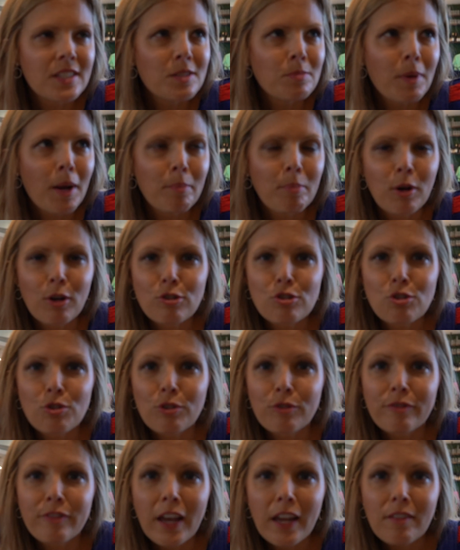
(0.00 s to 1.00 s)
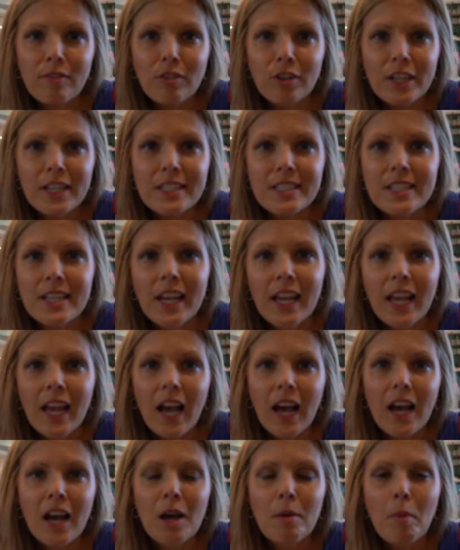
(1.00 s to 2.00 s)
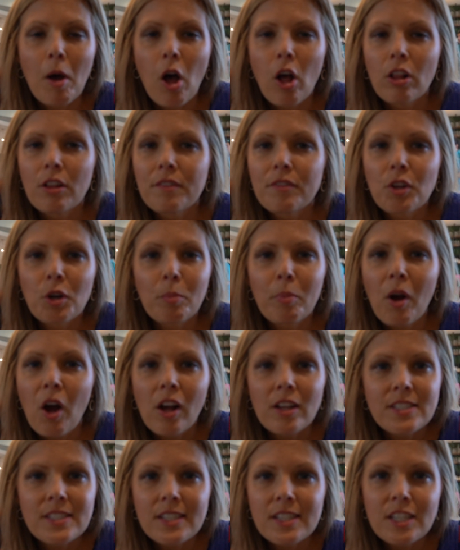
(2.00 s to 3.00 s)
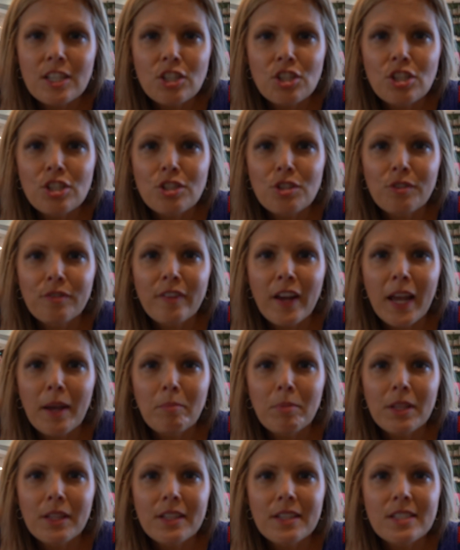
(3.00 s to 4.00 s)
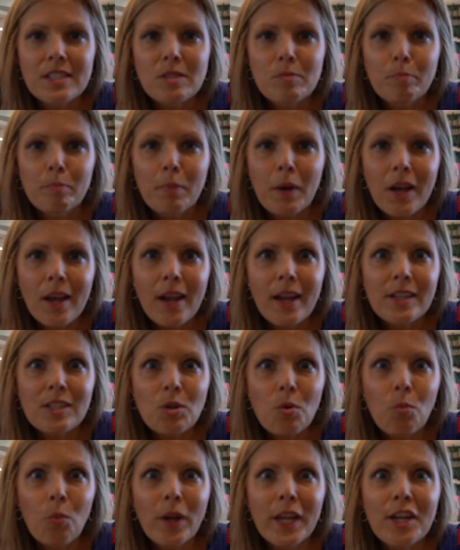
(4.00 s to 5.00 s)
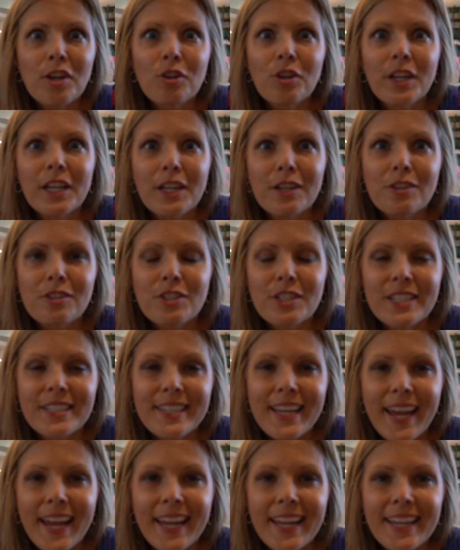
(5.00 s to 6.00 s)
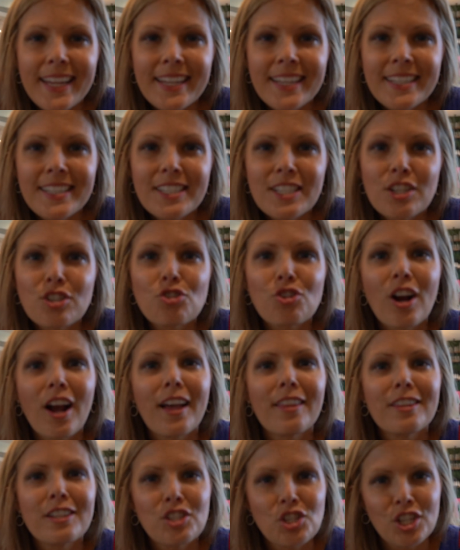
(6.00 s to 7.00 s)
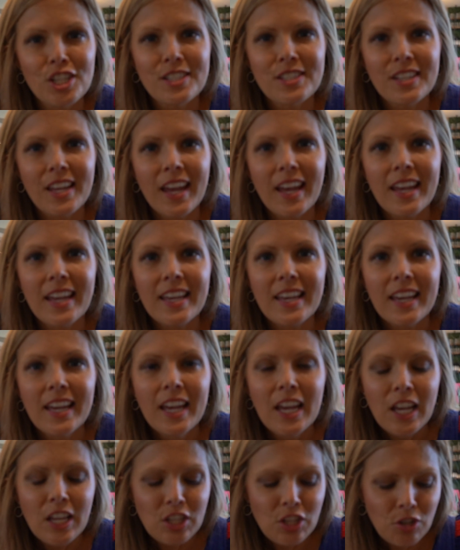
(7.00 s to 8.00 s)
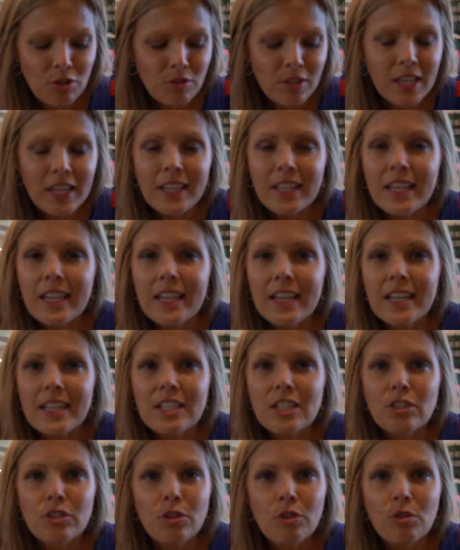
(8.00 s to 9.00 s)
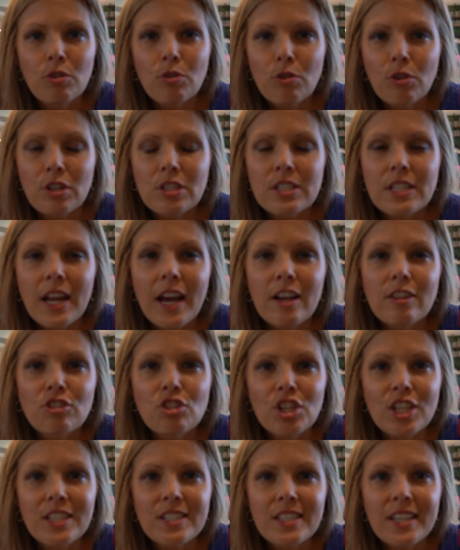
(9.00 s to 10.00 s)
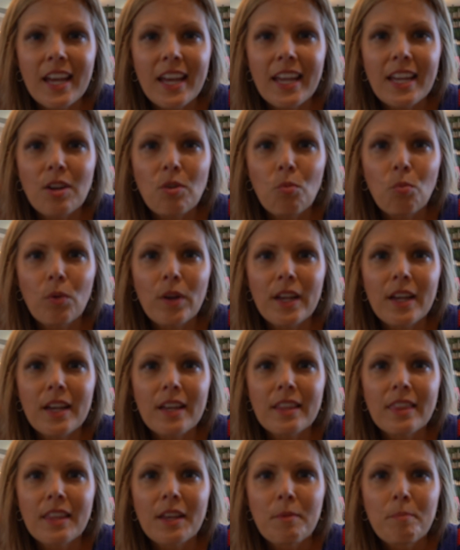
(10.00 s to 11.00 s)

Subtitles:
is my personal favorite. All of their pasta dishes are fabulous, but we are here today to try the cheesecake. You can get New York style cheesecake with